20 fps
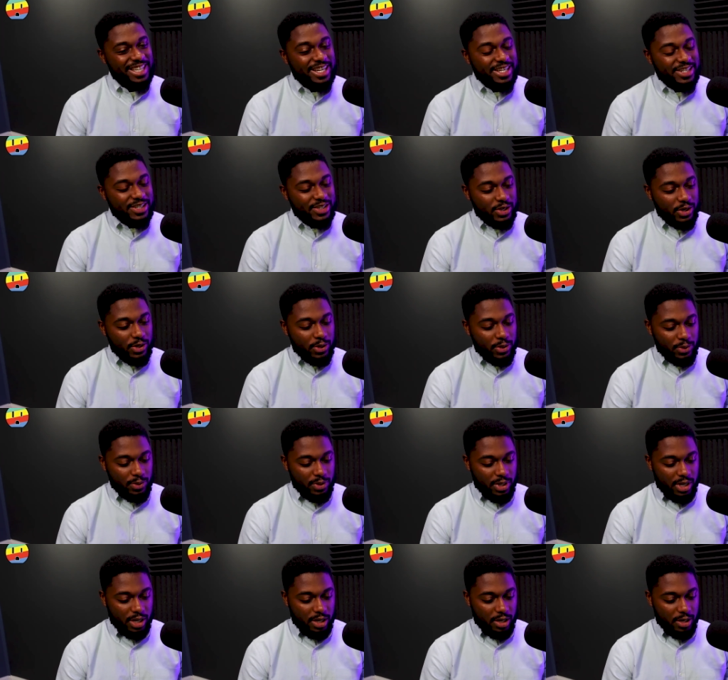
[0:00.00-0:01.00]
so
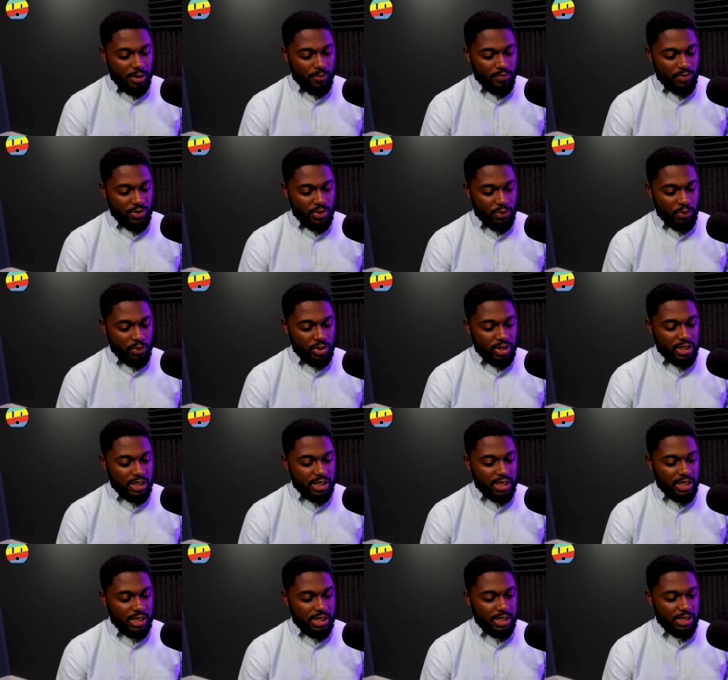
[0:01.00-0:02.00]
um, really,
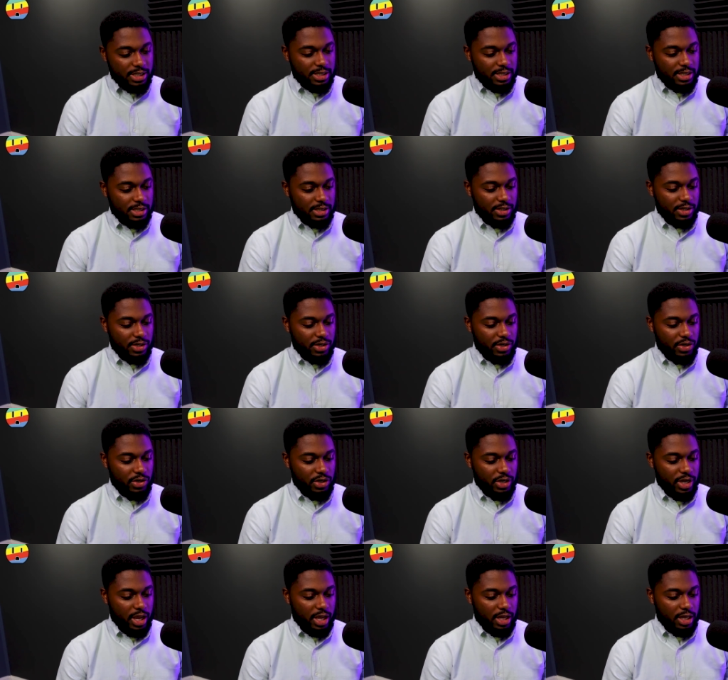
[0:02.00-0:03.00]
it's
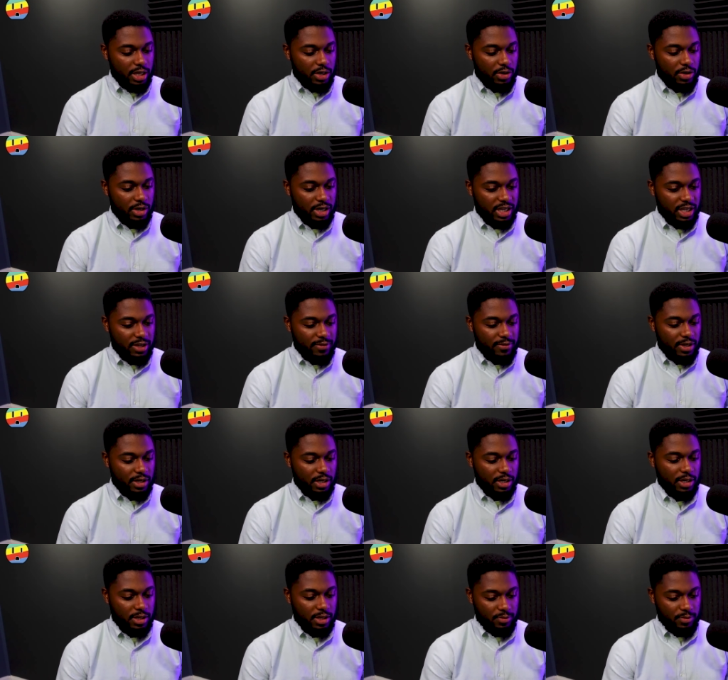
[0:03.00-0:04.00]
creating or giving
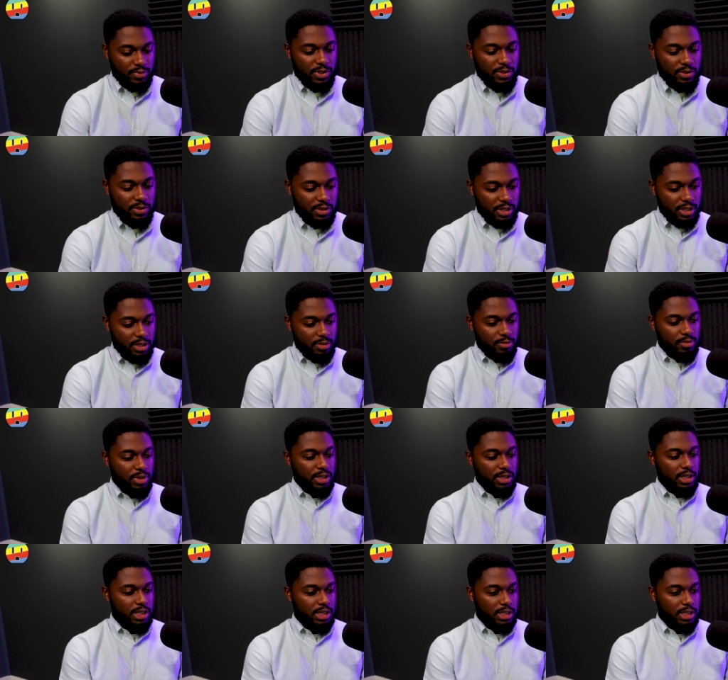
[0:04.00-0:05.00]
a computer the
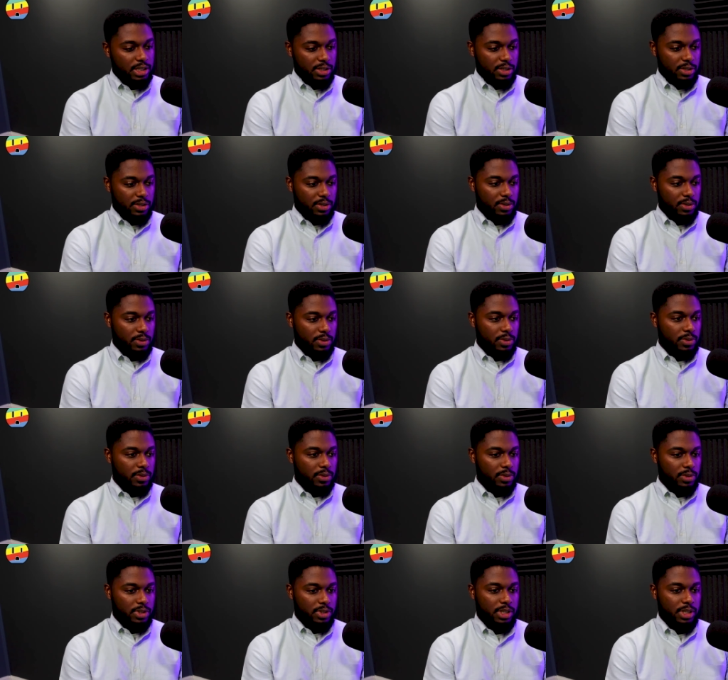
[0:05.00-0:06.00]
ability to
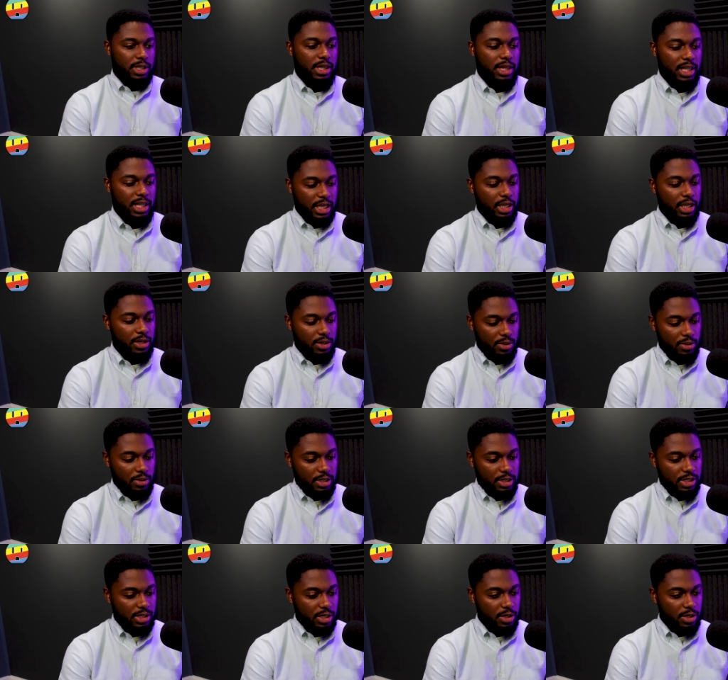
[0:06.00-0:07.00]
to think
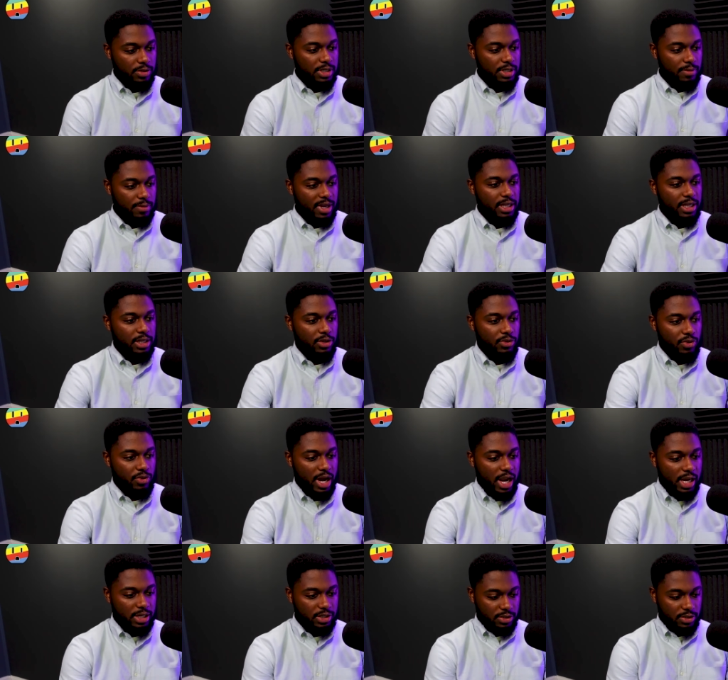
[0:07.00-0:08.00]
on its own, to make
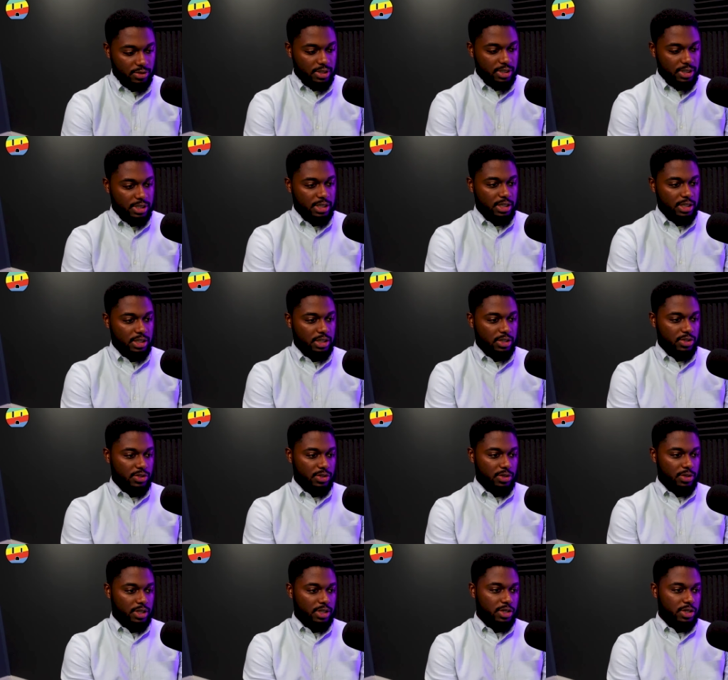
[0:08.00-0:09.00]
rational decisions
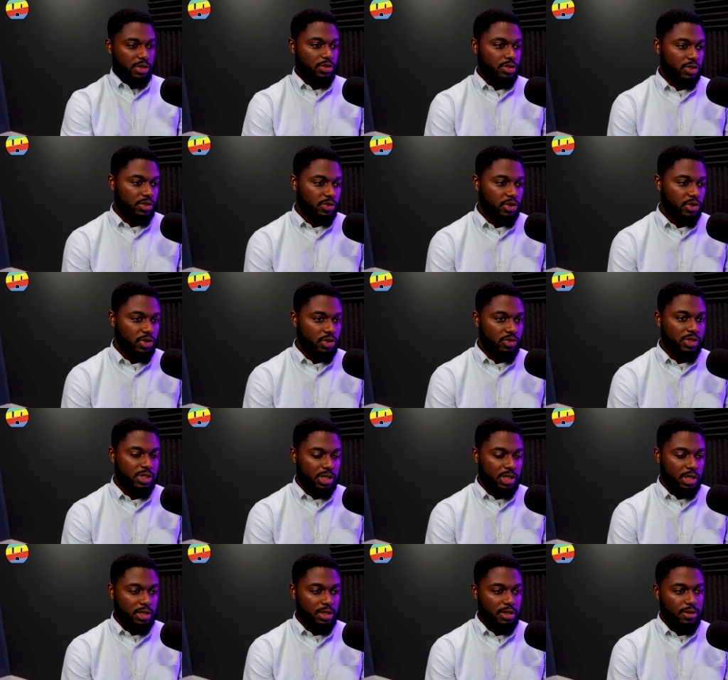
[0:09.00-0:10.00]
on its own. You you
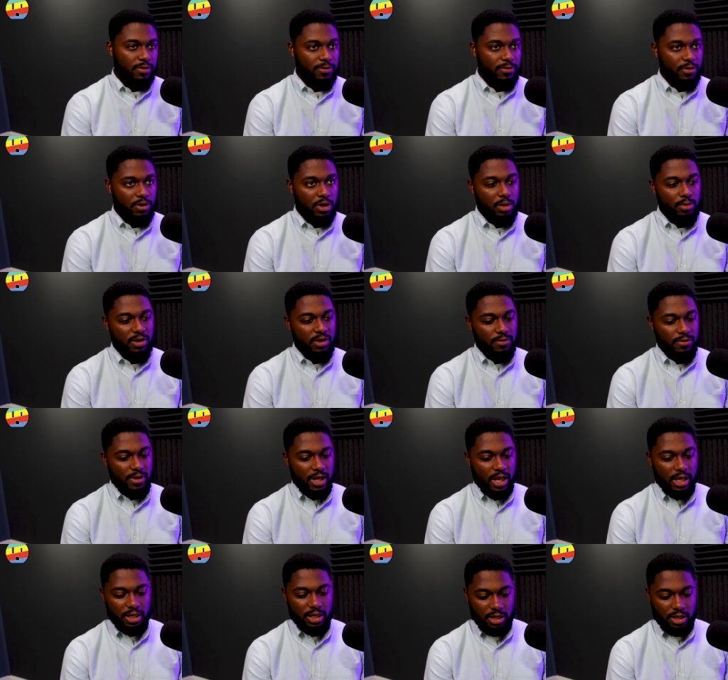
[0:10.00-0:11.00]
see it in the form of
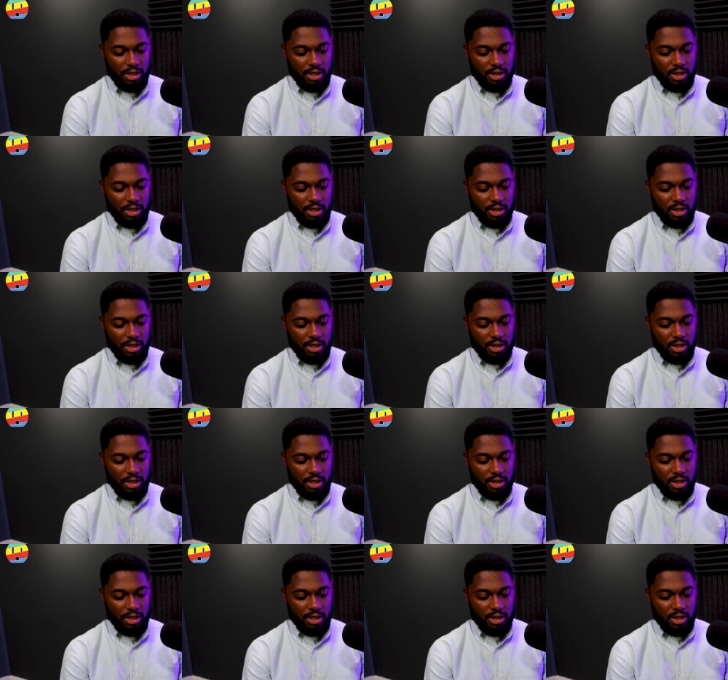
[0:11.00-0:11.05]
like